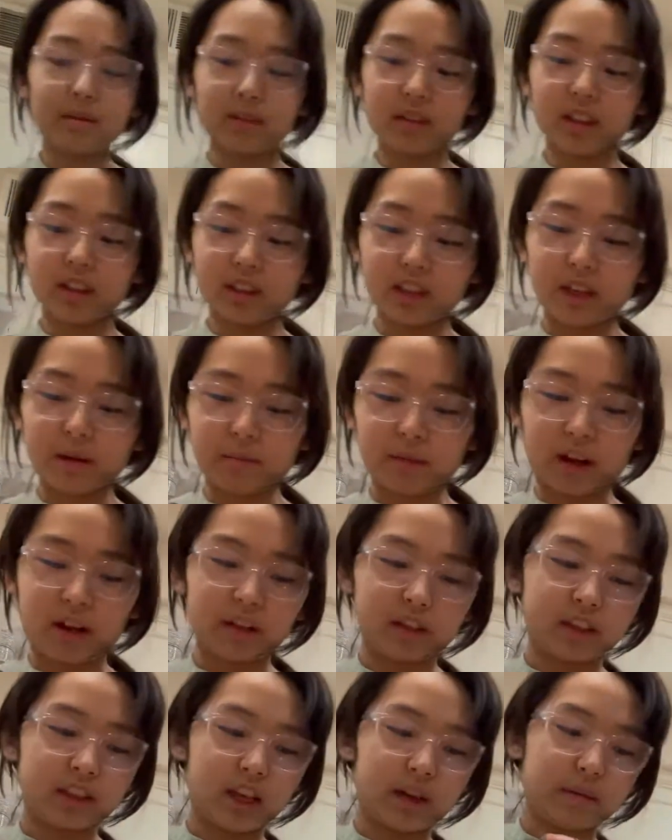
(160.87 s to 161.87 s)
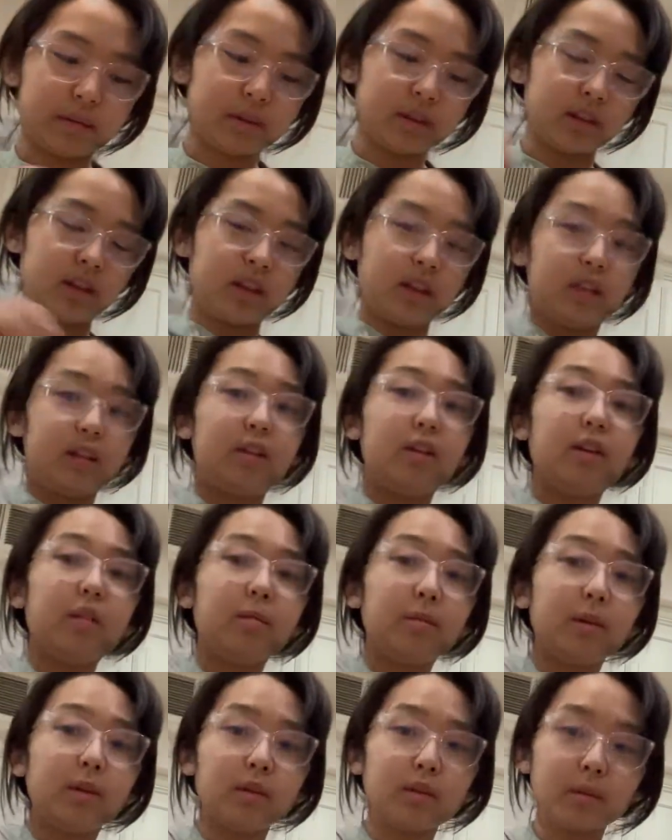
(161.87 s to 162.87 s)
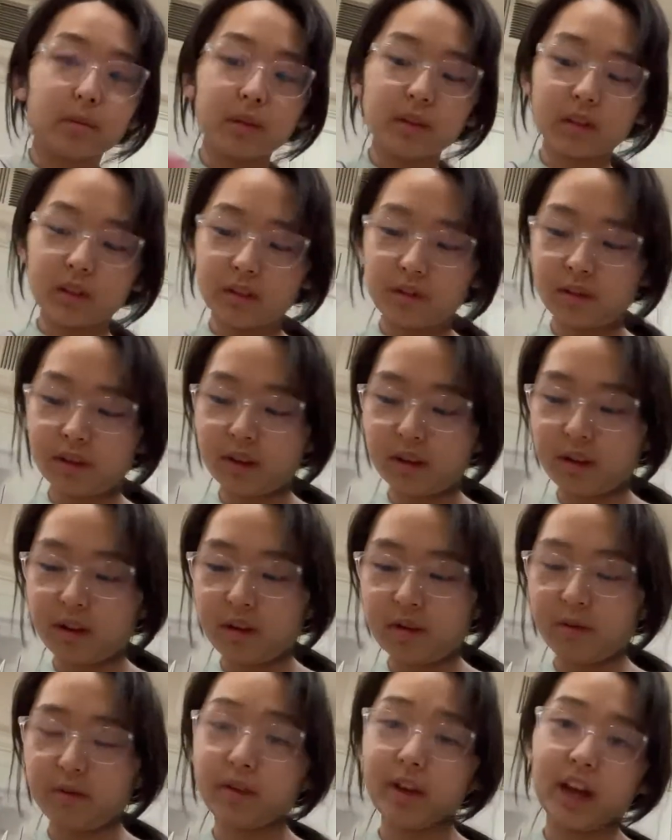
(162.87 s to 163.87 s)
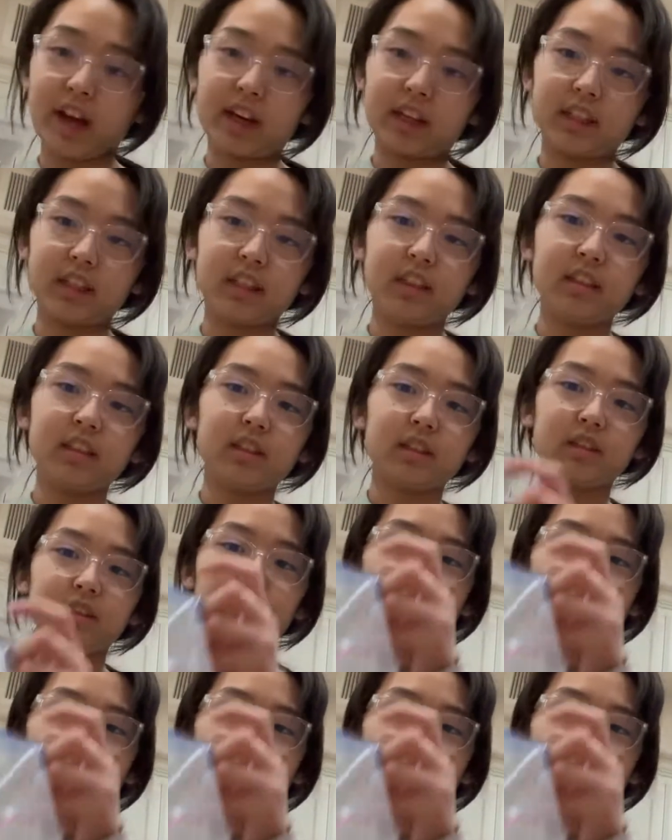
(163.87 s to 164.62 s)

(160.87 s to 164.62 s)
the same concept. You have multiple different reactants